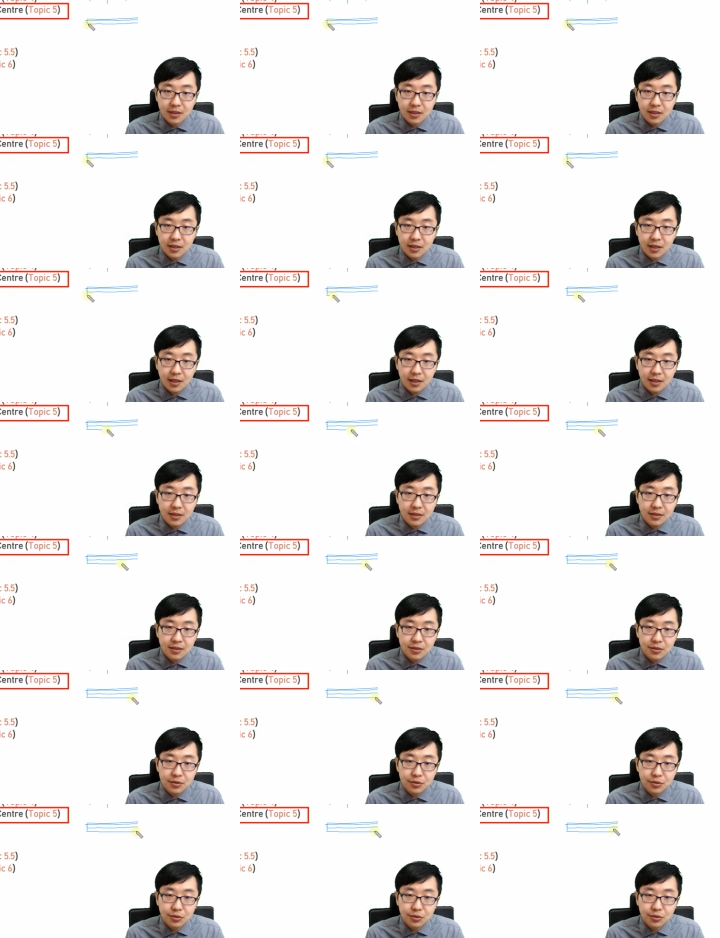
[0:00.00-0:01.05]
tends
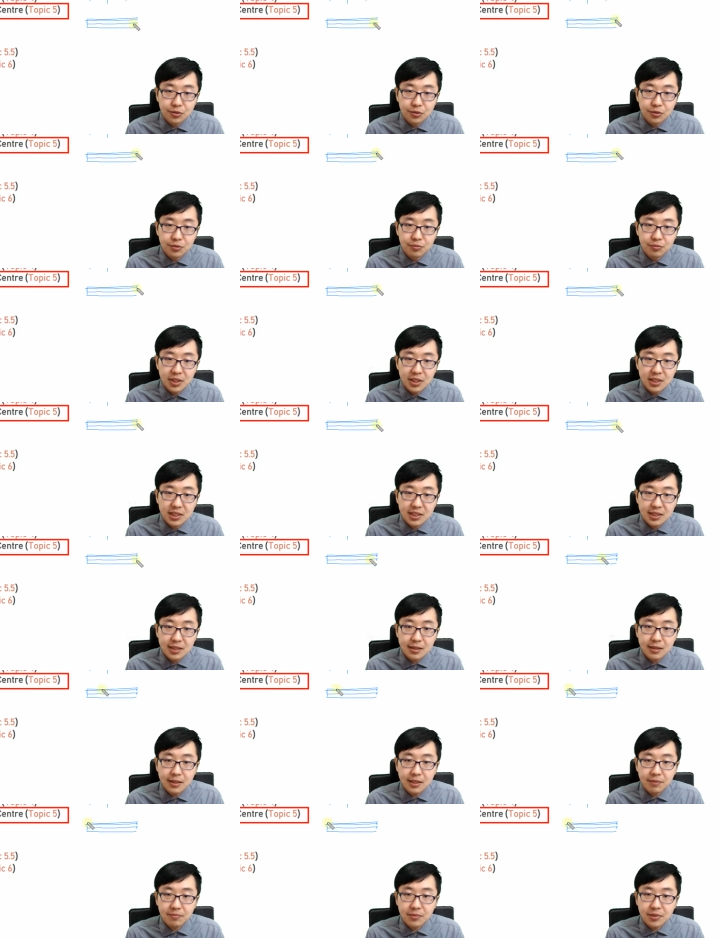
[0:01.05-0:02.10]
to be
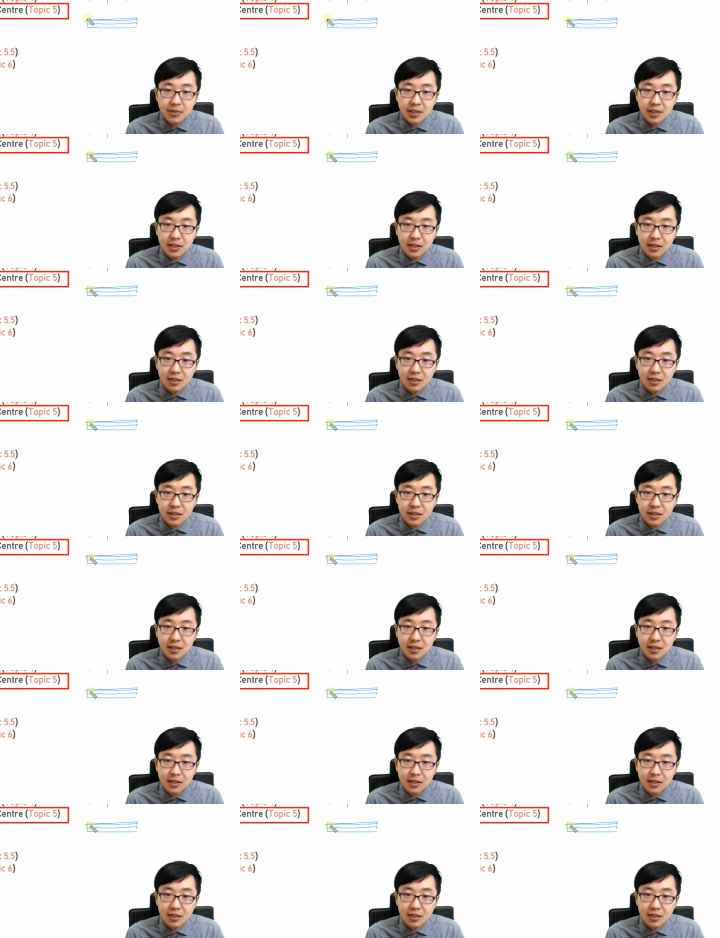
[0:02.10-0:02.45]
slipped